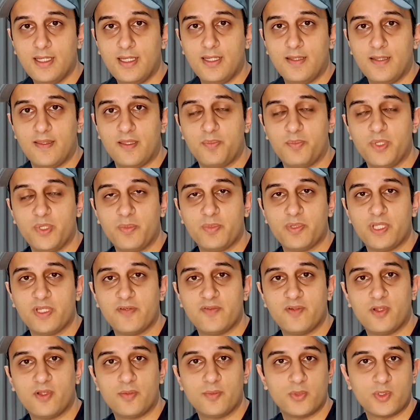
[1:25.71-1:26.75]
that people have a
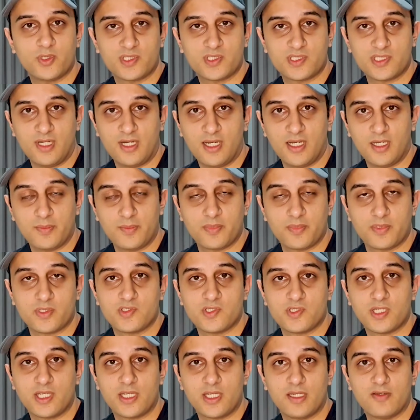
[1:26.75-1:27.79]
lot more time to
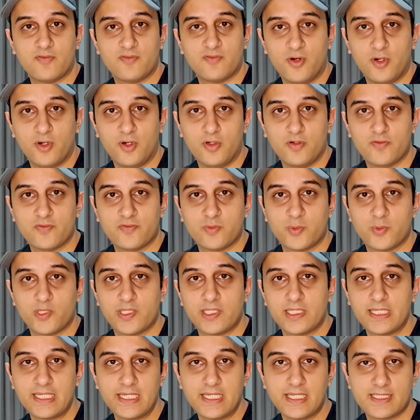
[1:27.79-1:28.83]
get involved with
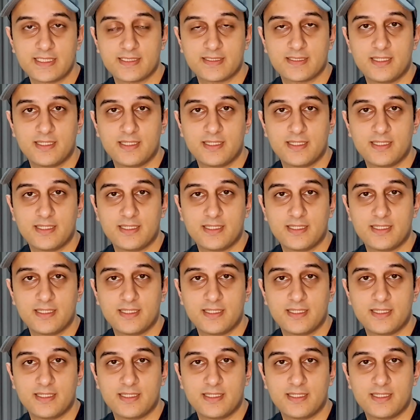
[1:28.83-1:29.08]
leagues,